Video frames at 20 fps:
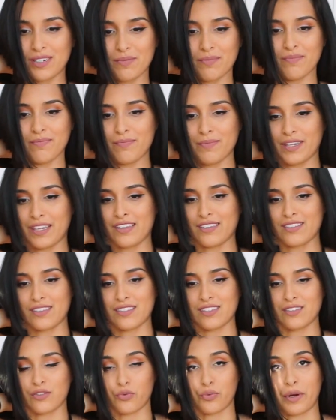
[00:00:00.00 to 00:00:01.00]
him because
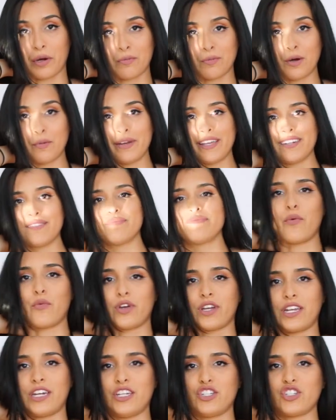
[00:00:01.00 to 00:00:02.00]
this is a rare moment.
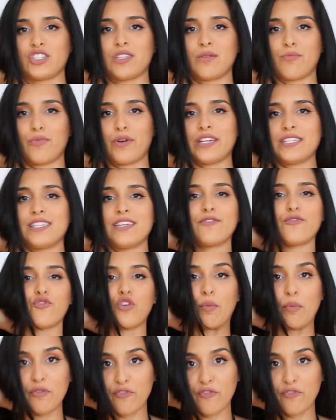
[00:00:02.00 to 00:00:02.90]
We're gonna just embrace it from